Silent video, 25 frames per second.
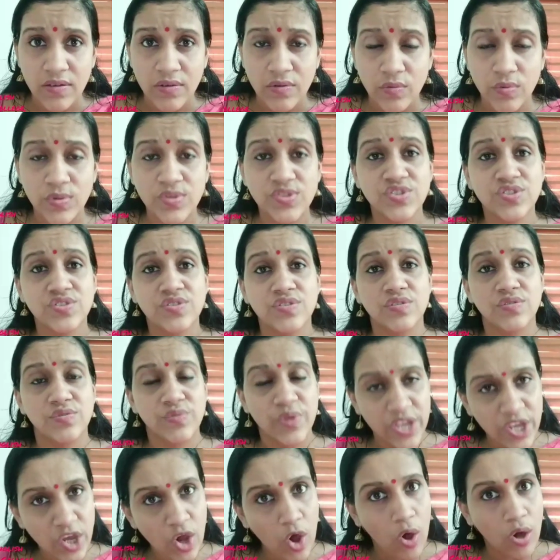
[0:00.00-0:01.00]
was
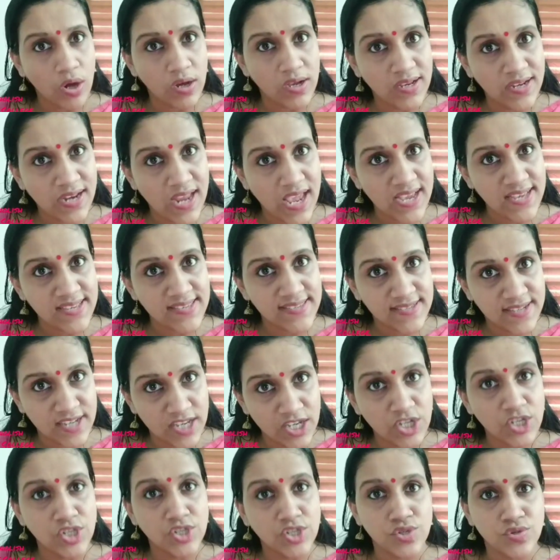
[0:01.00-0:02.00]
reorganized
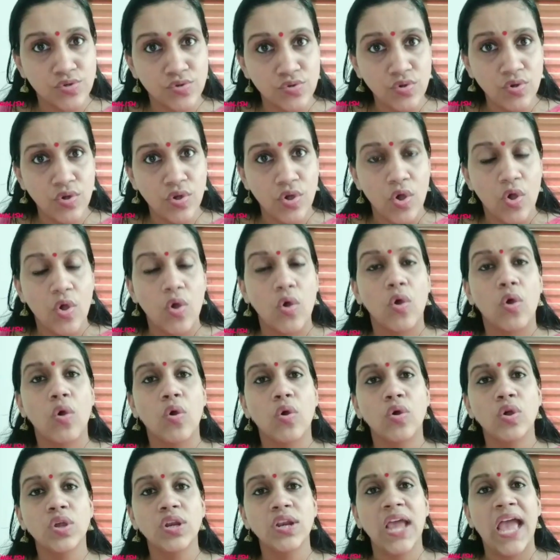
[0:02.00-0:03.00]
into
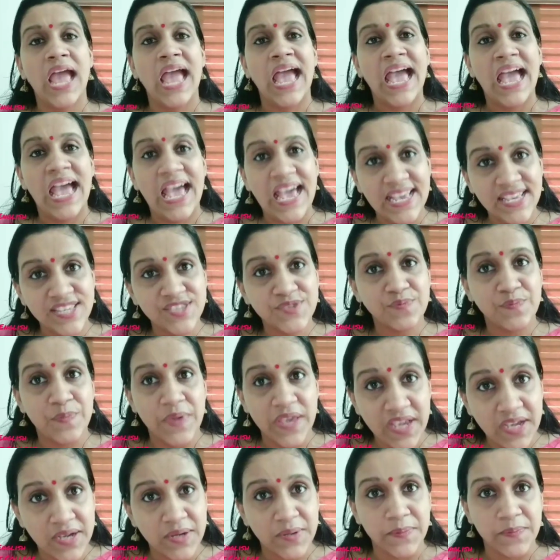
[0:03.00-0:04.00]
or has
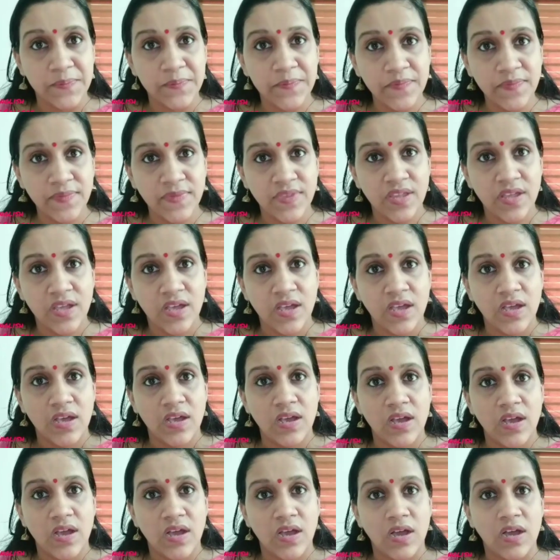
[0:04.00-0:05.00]
become
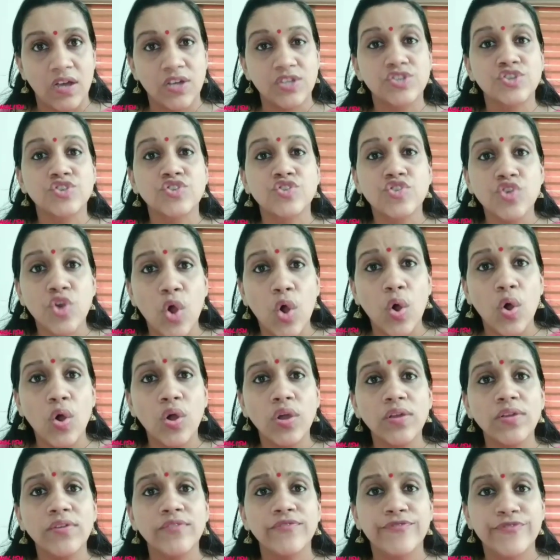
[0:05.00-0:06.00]
a
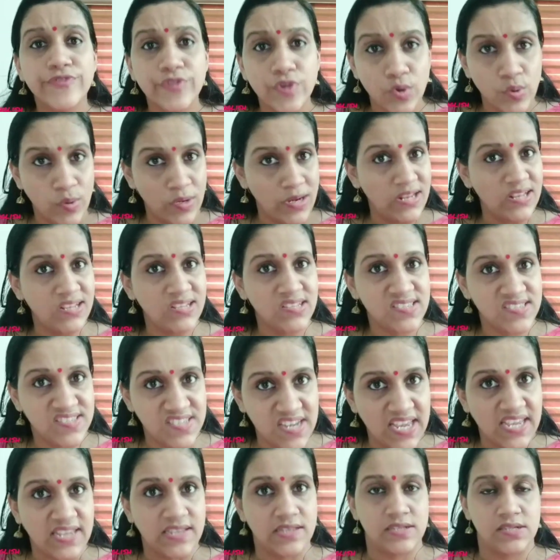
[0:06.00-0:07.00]
strong feudal
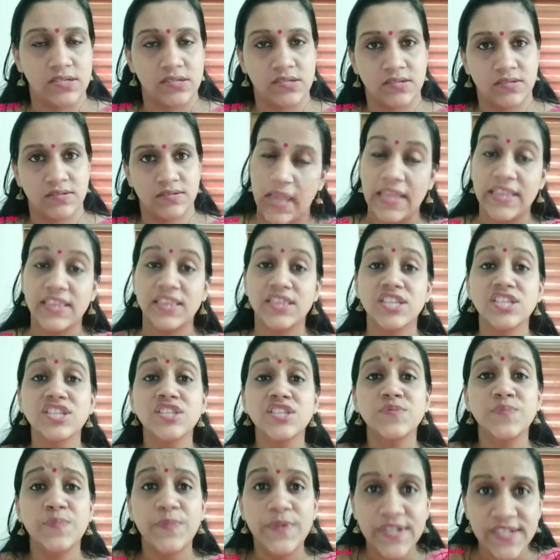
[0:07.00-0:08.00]
state, and
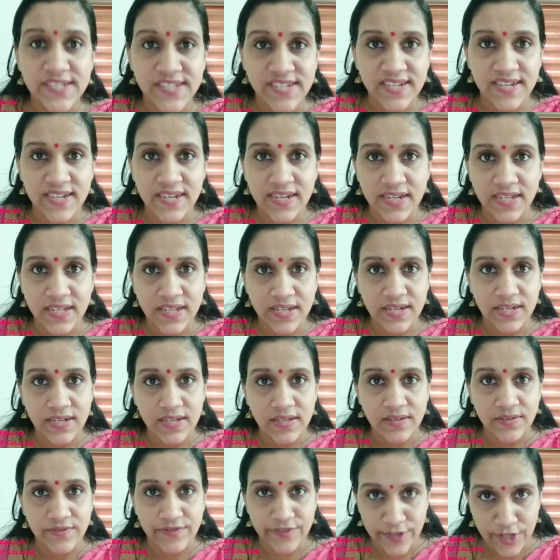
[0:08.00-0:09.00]
this particular
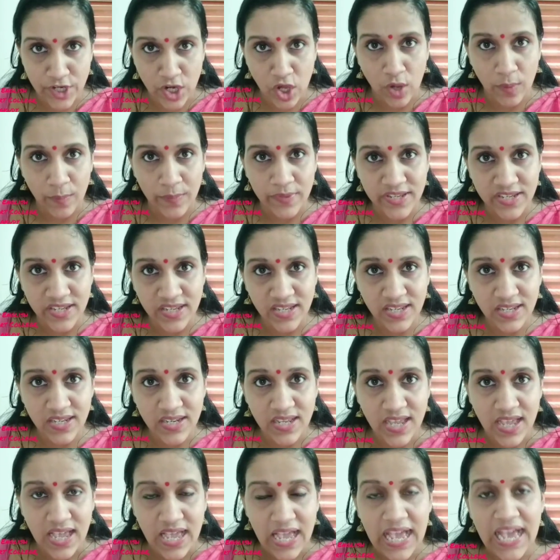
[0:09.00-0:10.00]
phenomenon
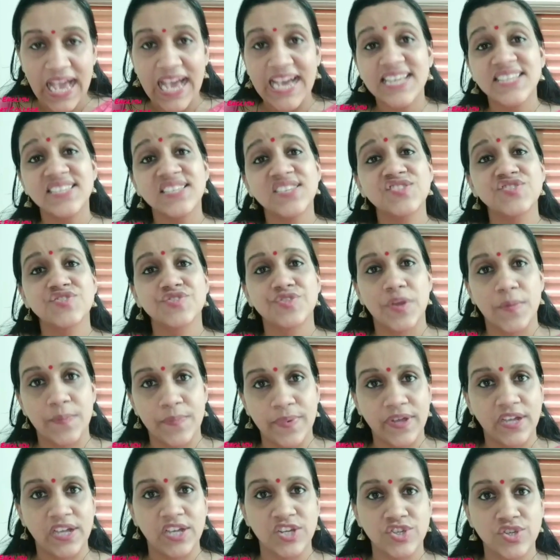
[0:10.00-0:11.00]
has its
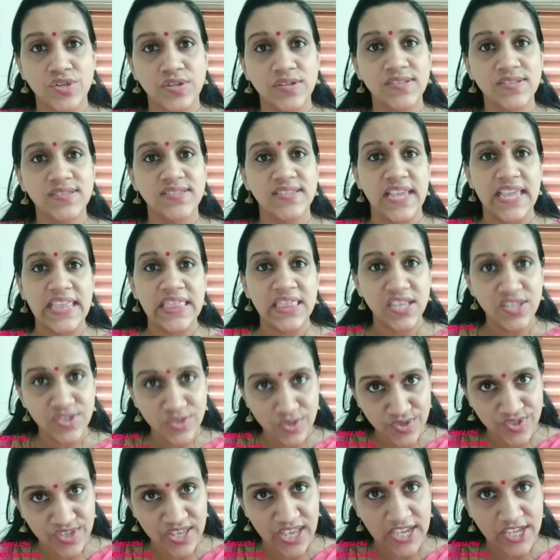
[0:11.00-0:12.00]
repercussions in the
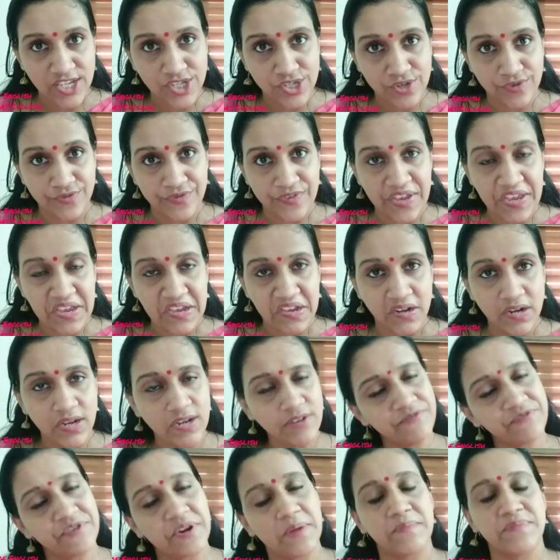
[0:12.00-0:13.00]
society of England
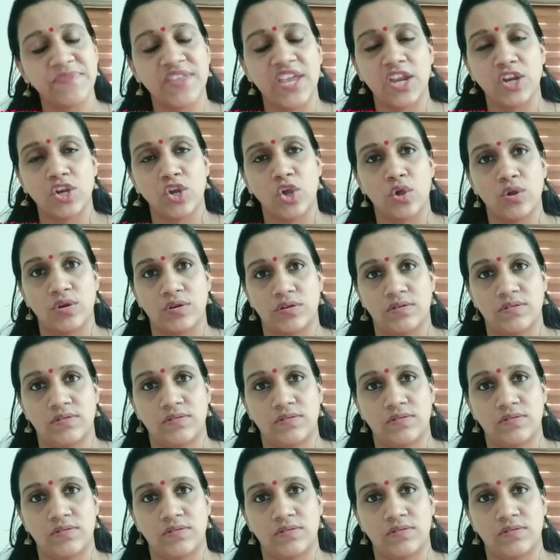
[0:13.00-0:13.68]
from then on.